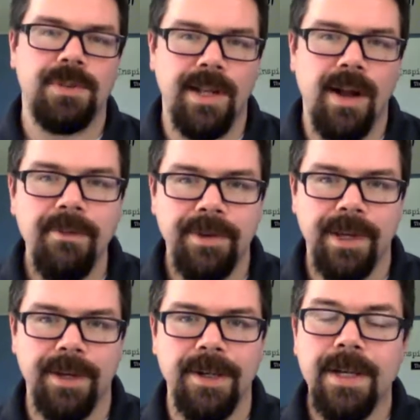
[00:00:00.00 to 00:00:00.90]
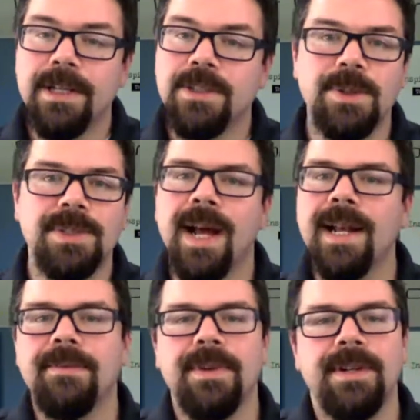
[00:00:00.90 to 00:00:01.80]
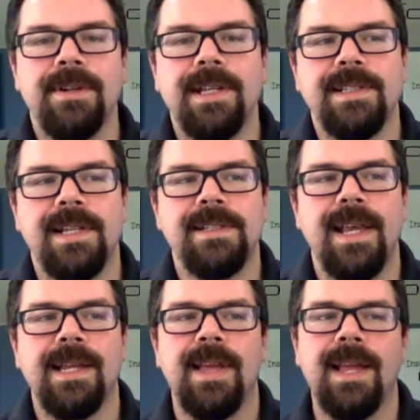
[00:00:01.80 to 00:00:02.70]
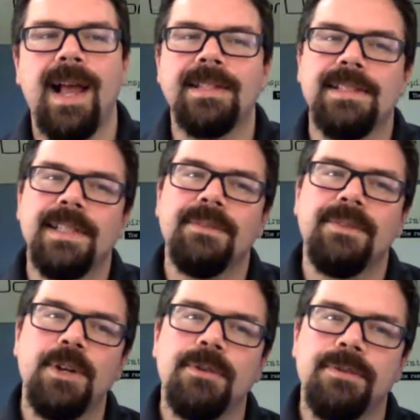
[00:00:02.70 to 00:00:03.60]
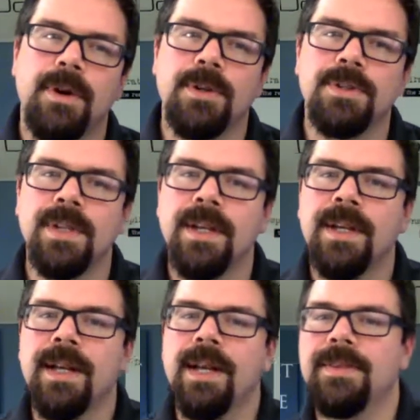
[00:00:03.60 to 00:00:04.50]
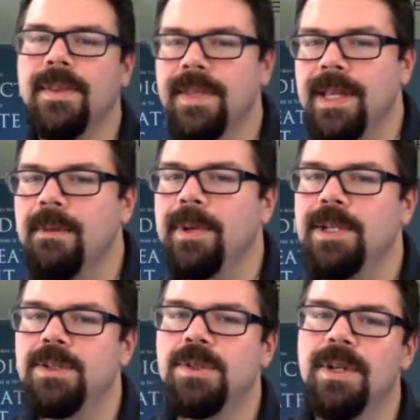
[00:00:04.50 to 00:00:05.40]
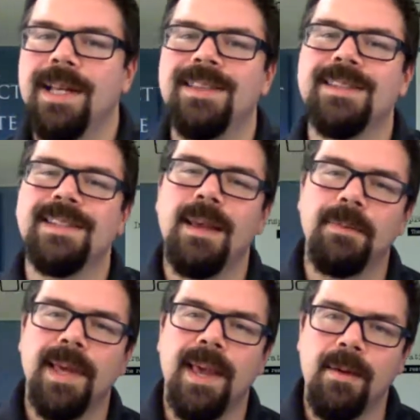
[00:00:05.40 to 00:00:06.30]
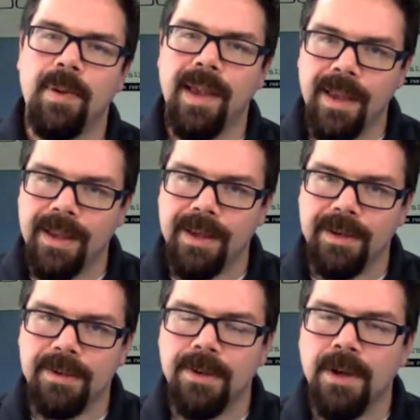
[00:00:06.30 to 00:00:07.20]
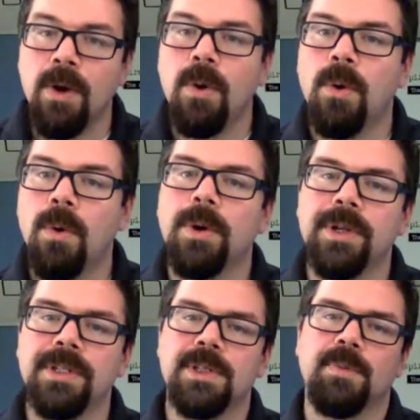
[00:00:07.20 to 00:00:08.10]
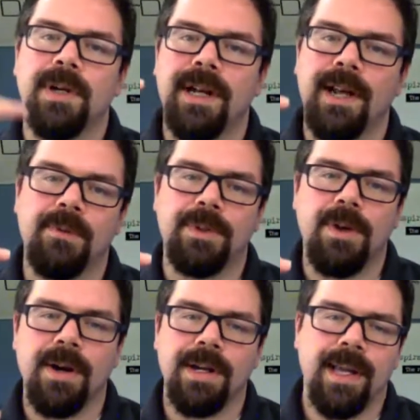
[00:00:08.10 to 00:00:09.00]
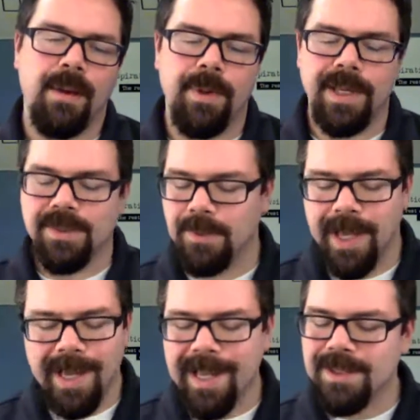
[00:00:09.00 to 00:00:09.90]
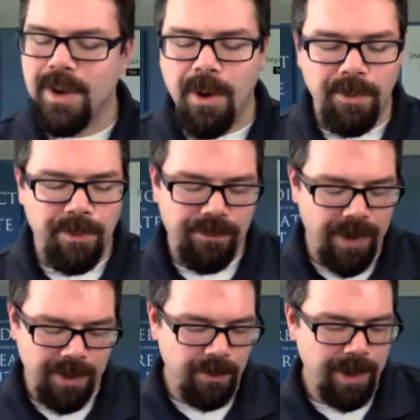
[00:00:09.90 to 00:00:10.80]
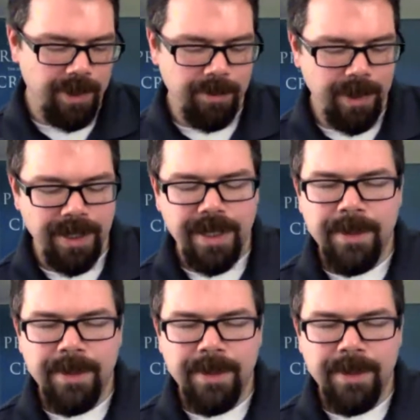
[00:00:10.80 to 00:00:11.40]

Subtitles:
take off again. So it's not even, it's like they had to see the video first and then the image in the same campaign, or you can split it out in a retargeted campaign. So it gets all fucking weird, but